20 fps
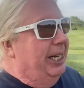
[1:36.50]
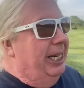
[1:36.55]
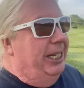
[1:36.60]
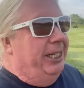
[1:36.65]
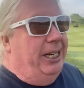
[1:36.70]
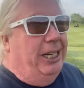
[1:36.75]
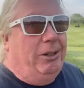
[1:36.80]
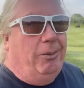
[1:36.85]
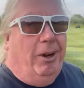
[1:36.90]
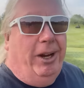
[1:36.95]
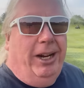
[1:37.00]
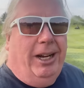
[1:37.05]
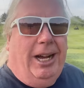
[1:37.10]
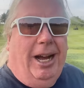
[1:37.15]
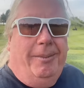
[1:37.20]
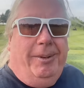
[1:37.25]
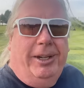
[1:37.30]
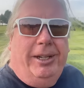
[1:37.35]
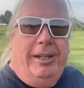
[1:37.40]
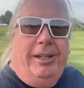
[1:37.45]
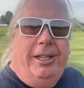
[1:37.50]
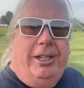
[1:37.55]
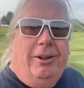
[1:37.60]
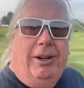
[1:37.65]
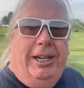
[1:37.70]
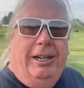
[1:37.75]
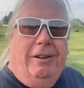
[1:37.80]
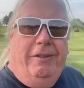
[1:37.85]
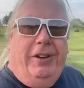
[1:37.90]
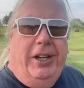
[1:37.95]
just want to come and do a
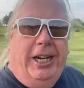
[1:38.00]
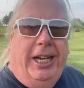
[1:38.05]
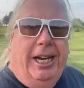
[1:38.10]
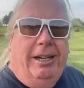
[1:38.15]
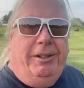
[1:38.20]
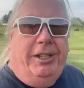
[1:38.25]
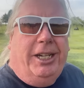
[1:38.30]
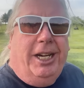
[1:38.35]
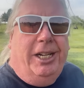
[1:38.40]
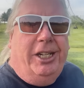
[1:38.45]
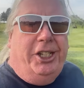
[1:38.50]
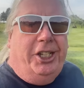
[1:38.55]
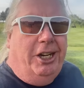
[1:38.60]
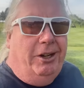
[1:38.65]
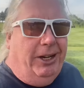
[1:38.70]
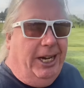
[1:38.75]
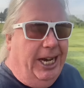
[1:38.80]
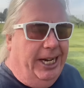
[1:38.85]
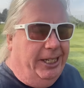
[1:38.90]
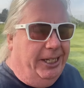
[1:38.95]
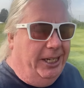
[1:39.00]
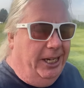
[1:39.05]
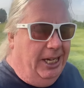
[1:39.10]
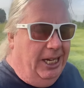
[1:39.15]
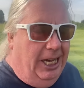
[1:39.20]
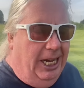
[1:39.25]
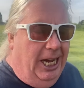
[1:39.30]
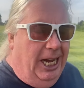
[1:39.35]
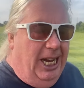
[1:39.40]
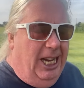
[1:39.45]
little video to kind of showcase
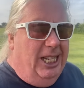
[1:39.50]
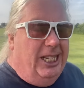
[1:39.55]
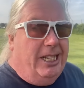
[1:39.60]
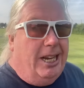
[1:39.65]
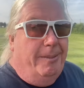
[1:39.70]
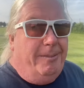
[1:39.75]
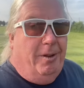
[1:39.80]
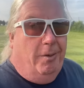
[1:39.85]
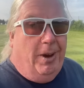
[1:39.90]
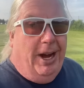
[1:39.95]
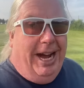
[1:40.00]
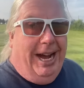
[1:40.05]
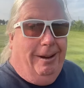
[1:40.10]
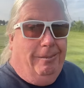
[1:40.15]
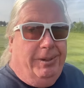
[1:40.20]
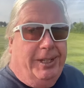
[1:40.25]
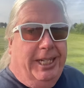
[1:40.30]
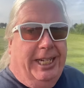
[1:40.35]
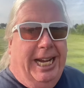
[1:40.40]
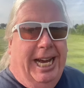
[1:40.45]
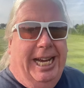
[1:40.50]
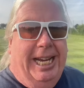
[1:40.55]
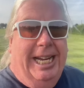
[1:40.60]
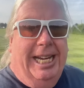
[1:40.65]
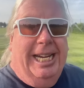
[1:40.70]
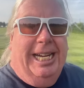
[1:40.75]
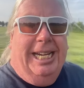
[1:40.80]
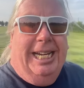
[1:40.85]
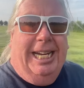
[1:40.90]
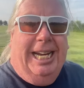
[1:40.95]
some of what happens today
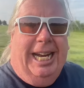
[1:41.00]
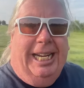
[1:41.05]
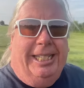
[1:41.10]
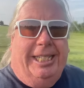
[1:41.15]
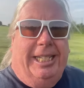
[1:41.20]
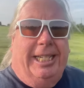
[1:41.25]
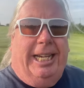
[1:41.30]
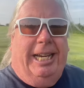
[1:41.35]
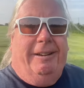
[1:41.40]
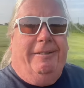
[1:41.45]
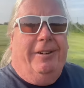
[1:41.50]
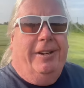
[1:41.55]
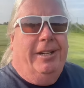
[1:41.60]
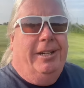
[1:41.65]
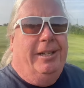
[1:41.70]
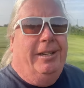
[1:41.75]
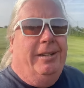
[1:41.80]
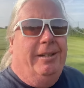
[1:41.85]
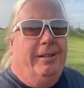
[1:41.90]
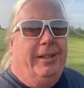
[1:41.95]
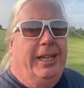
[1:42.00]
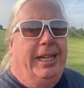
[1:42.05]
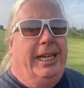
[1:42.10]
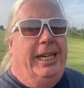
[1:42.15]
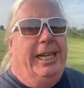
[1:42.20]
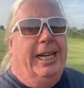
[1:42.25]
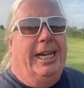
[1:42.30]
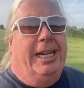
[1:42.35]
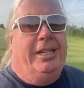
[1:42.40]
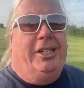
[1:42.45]
and to give
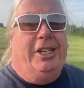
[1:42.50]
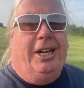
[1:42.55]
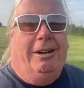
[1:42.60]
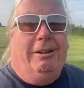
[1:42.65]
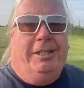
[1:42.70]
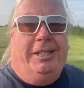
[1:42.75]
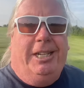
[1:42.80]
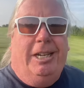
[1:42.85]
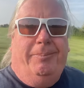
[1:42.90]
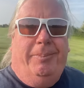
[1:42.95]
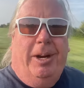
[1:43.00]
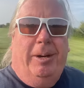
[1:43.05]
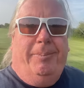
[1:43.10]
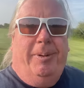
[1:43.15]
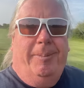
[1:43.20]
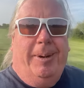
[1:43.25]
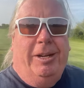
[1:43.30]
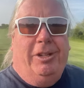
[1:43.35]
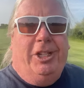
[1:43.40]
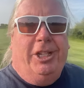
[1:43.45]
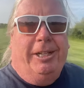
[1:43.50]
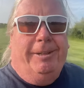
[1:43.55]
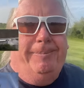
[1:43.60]
the uh, charity a bit of promotion.